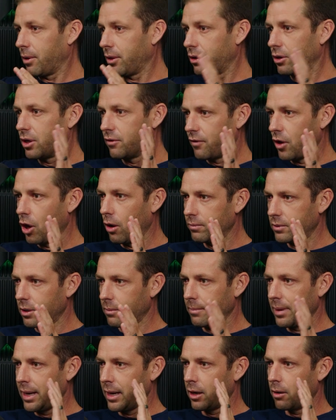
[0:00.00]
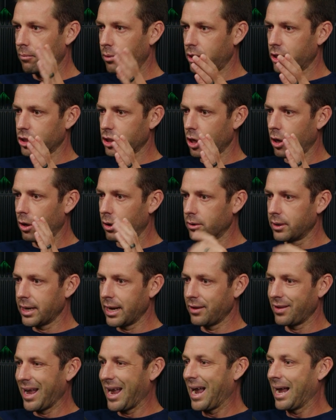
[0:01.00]
there, developed it, made it a British colony.
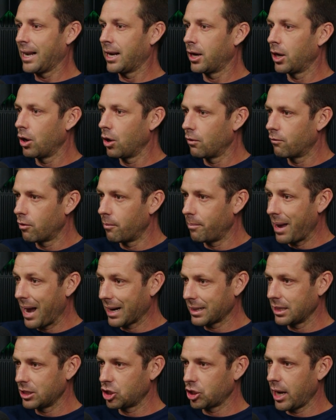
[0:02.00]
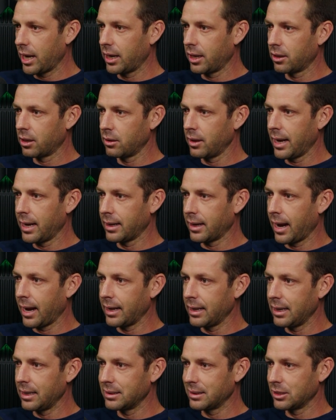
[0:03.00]
They handed it over back to China in the late
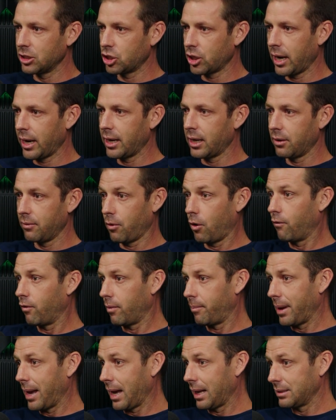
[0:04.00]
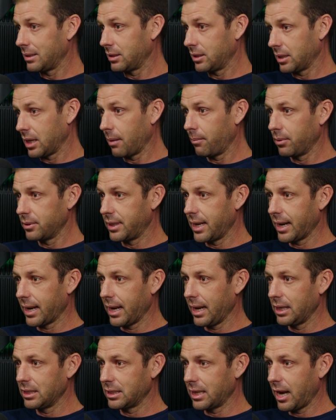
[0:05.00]
90s, and China, over the past couple of
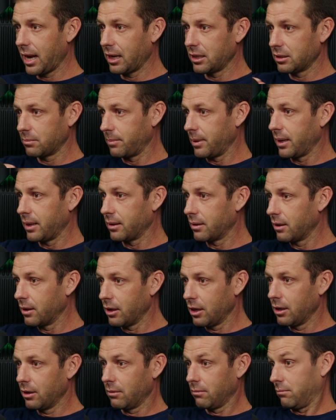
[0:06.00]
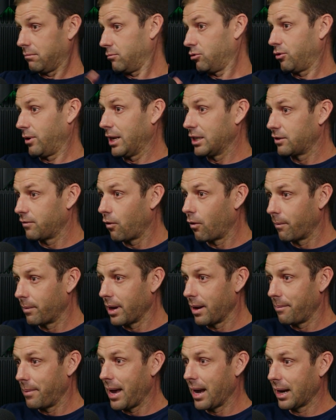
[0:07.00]
decades, has been transforming
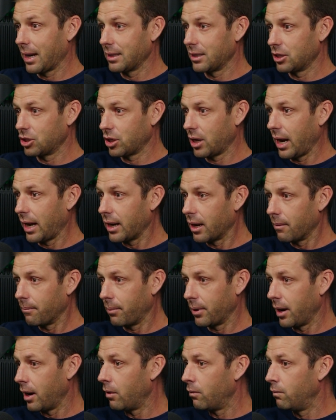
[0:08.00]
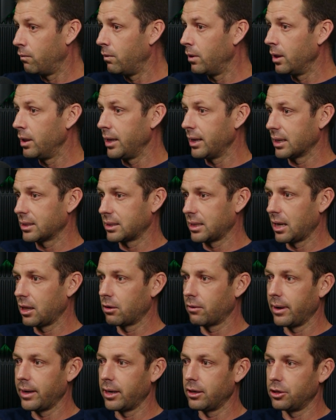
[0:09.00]
it back into China. But it really
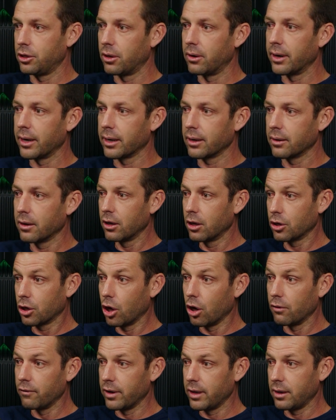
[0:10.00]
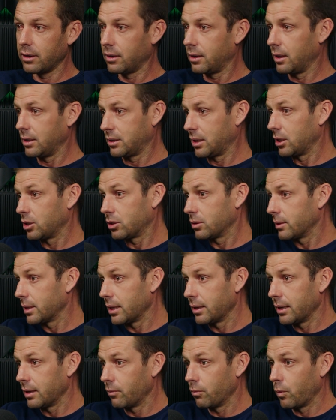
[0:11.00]
accelerated during COVID. Essentially,
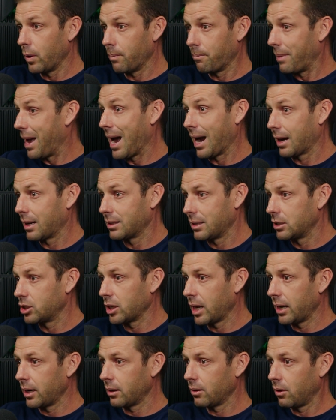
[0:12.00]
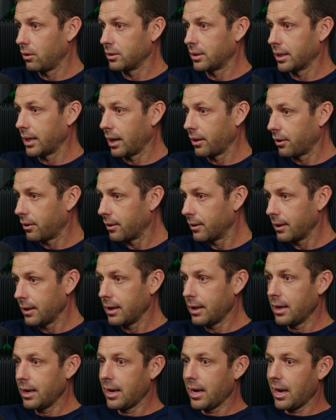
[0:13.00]
it went back to China altogether,
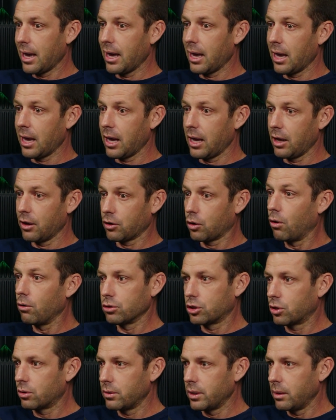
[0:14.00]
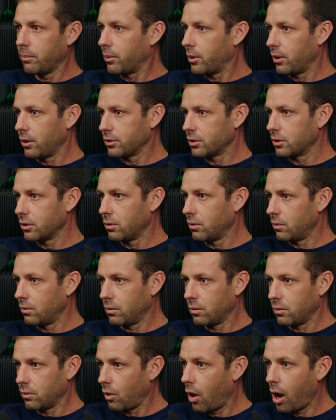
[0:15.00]
culturally, but also
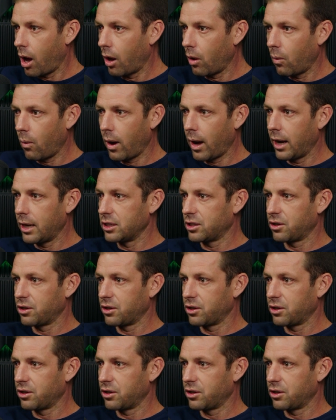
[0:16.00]
law-wise,